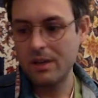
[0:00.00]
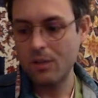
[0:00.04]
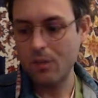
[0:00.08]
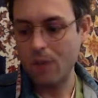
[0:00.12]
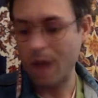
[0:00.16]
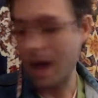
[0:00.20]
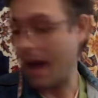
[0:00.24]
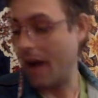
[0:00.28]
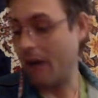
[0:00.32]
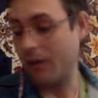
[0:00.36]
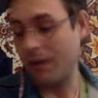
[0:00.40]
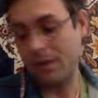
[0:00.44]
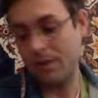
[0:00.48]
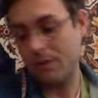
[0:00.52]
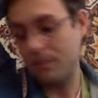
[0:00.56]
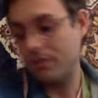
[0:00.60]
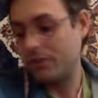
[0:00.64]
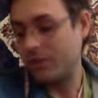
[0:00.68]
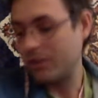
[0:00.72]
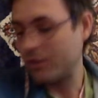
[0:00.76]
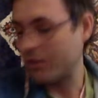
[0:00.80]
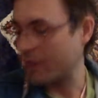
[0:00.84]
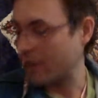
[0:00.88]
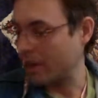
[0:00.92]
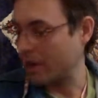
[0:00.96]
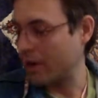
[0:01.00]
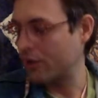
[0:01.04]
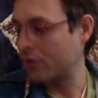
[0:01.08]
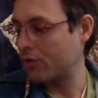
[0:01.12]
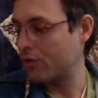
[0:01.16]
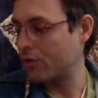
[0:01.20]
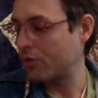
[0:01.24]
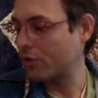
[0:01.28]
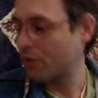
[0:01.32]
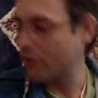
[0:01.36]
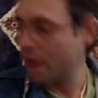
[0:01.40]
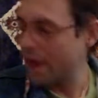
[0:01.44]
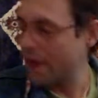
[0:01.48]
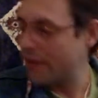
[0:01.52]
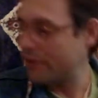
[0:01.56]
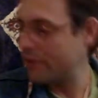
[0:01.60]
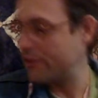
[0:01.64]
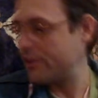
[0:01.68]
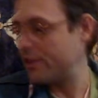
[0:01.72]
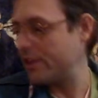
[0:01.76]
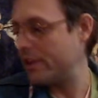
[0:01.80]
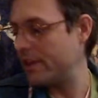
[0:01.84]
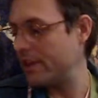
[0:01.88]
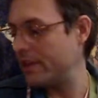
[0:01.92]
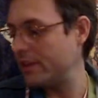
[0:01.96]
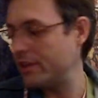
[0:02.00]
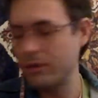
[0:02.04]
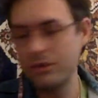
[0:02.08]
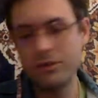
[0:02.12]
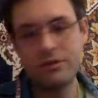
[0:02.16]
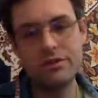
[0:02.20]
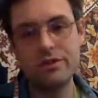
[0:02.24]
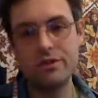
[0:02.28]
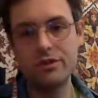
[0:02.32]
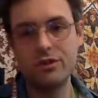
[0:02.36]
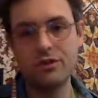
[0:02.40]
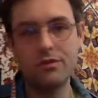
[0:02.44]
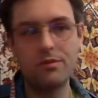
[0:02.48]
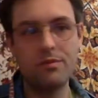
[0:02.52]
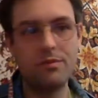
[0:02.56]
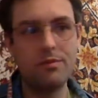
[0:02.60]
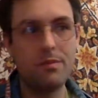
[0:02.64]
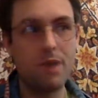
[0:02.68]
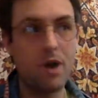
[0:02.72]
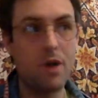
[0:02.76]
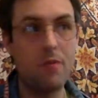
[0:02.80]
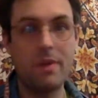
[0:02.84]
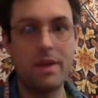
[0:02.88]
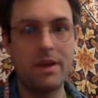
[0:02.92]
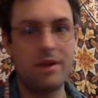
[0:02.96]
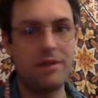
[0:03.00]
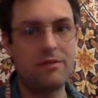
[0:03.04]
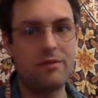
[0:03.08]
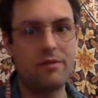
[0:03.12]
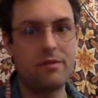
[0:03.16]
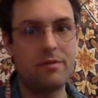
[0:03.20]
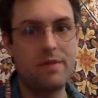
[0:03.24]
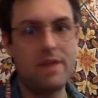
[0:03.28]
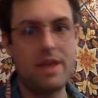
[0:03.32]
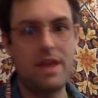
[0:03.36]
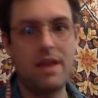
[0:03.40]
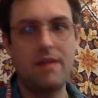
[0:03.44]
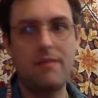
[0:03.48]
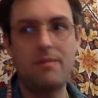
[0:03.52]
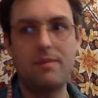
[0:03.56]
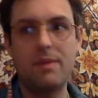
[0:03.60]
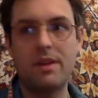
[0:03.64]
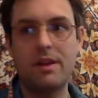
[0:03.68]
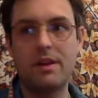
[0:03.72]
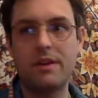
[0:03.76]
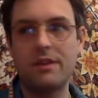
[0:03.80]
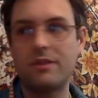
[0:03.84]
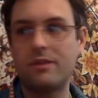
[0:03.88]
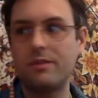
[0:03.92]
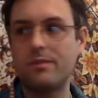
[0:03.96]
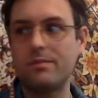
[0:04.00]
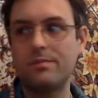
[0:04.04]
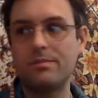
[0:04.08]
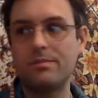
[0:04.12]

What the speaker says: wow, that was just like a crazy YouTube moment for me, because